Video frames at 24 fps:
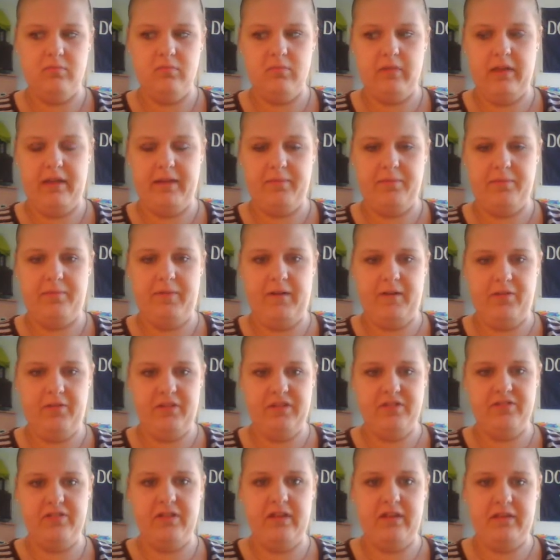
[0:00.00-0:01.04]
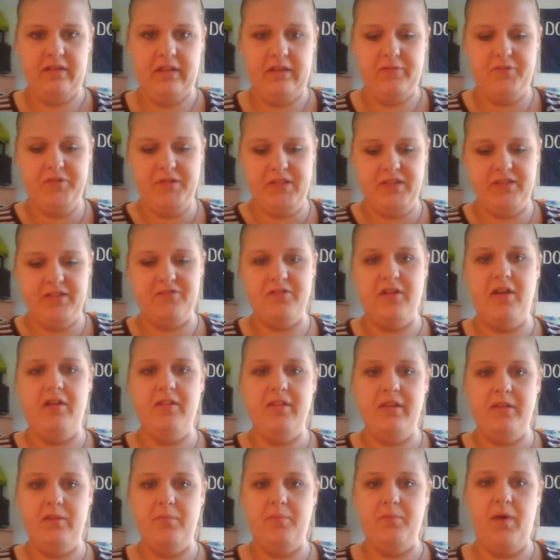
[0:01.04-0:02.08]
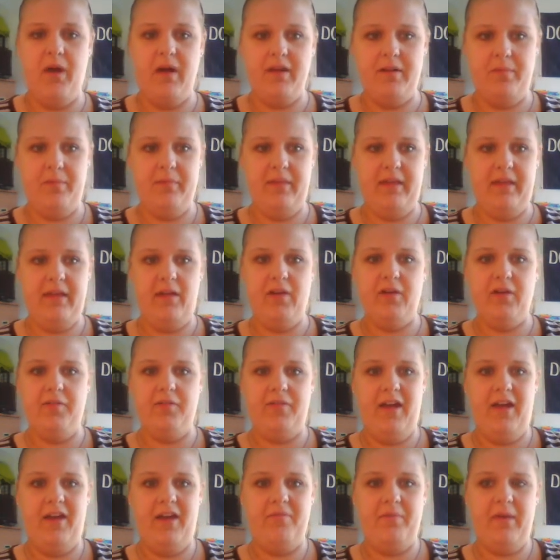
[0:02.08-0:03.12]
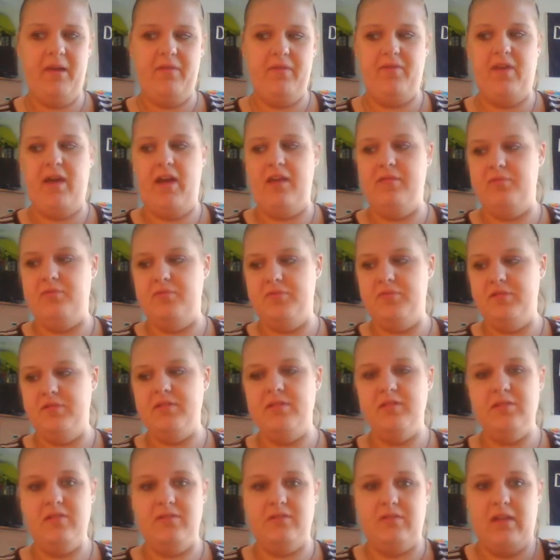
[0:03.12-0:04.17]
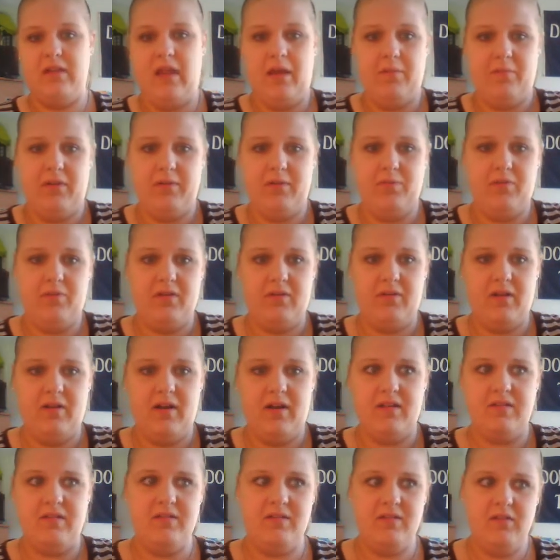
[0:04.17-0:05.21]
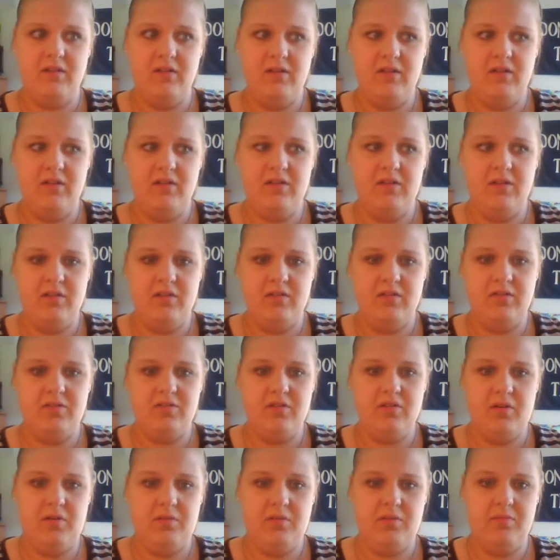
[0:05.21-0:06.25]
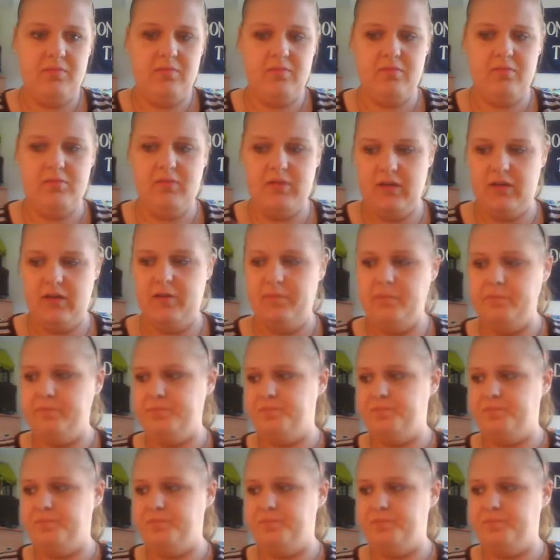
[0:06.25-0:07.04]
like it was a solid bottom layer. 5 by 5 was how many pork rinds. So, you know.